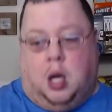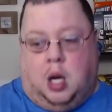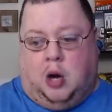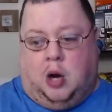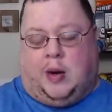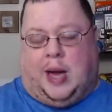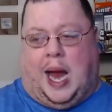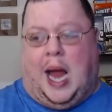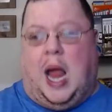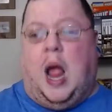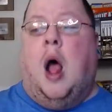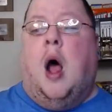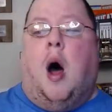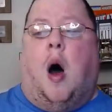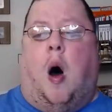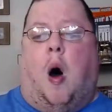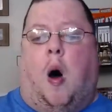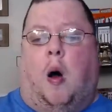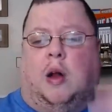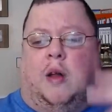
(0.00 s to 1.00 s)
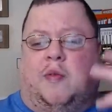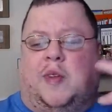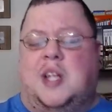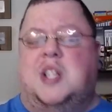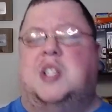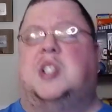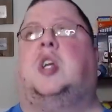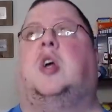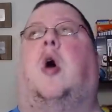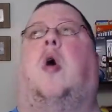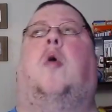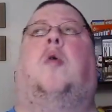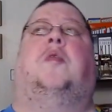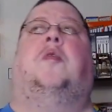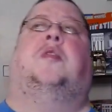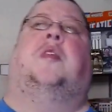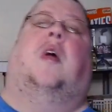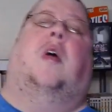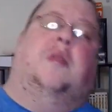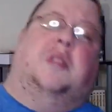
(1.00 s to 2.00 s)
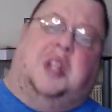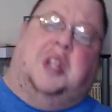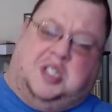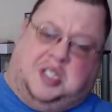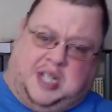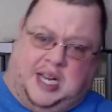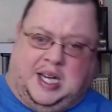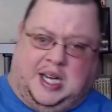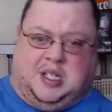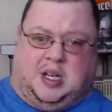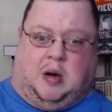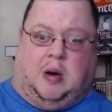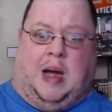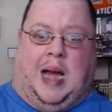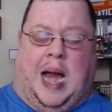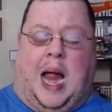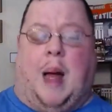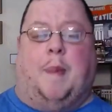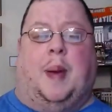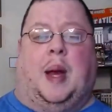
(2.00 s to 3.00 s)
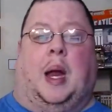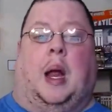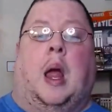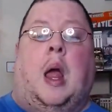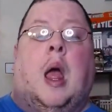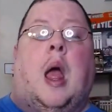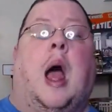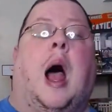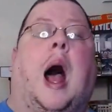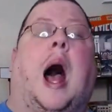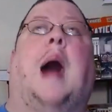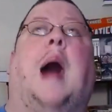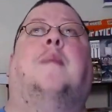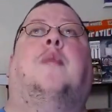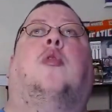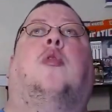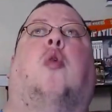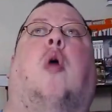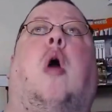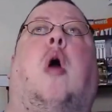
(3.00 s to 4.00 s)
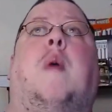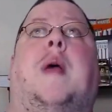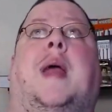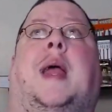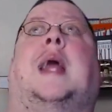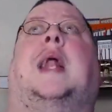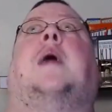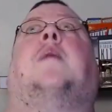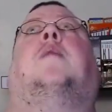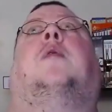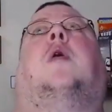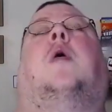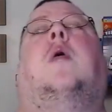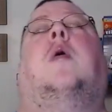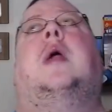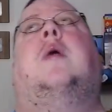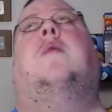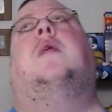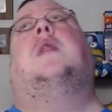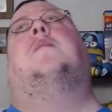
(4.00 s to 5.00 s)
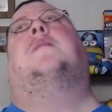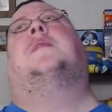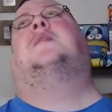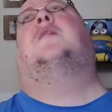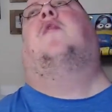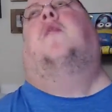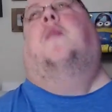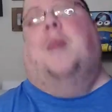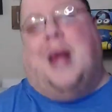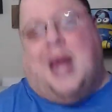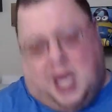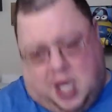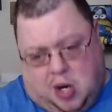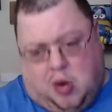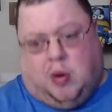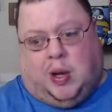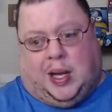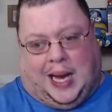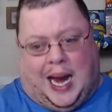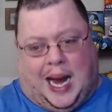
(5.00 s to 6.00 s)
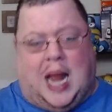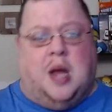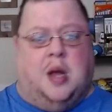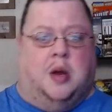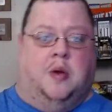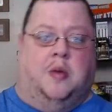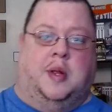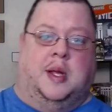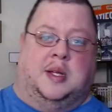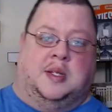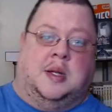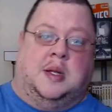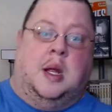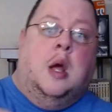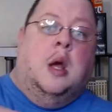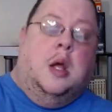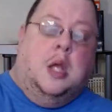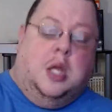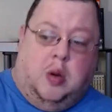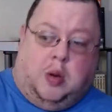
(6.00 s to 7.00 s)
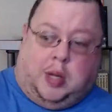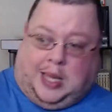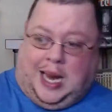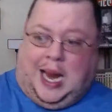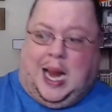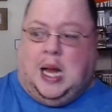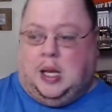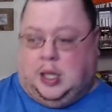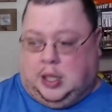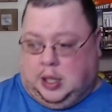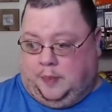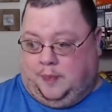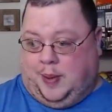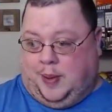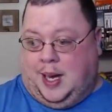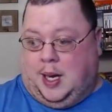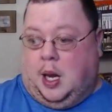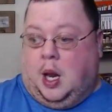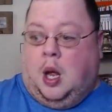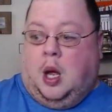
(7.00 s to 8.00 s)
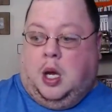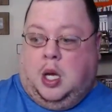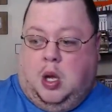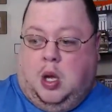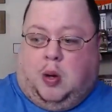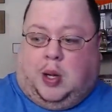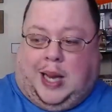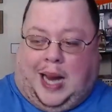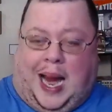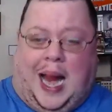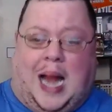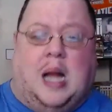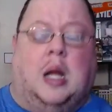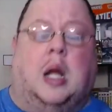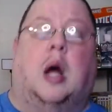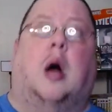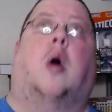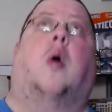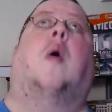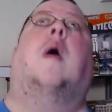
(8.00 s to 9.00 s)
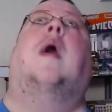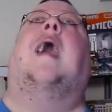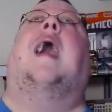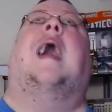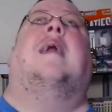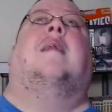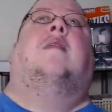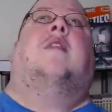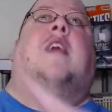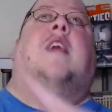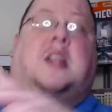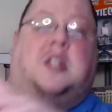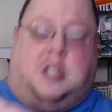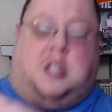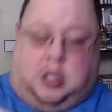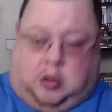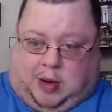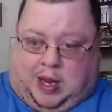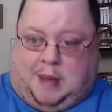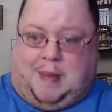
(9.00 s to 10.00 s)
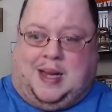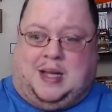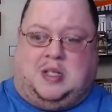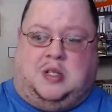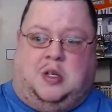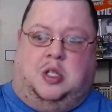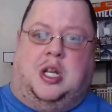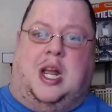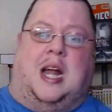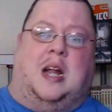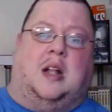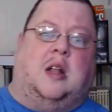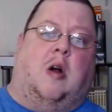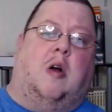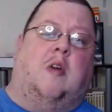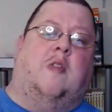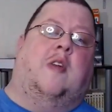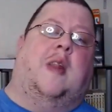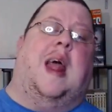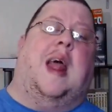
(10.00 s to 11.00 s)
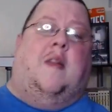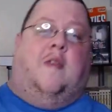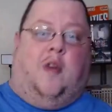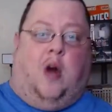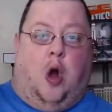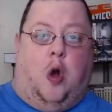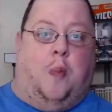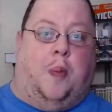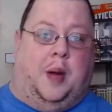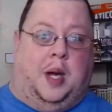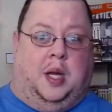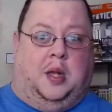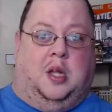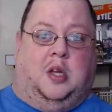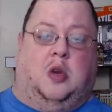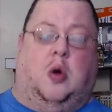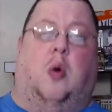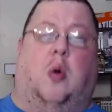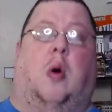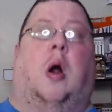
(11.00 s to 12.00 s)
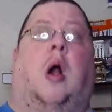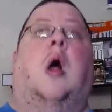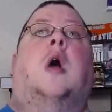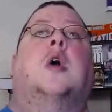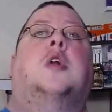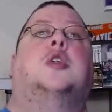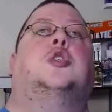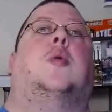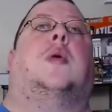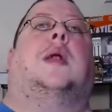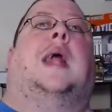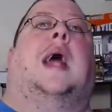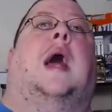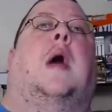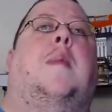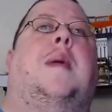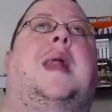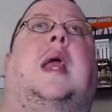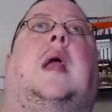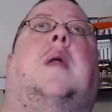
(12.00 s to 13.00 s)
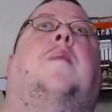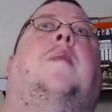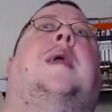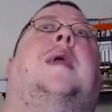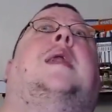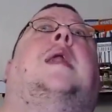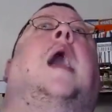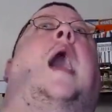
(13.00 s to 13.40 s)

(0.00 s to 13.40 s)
okay? All of these goals and all these things that are happening, I'm growing and I'm learning within myself. Man, you can do this. You can compete. You can go. And thanks to Grandmaster Jack Dart for that, for opening the door to allow me to compete.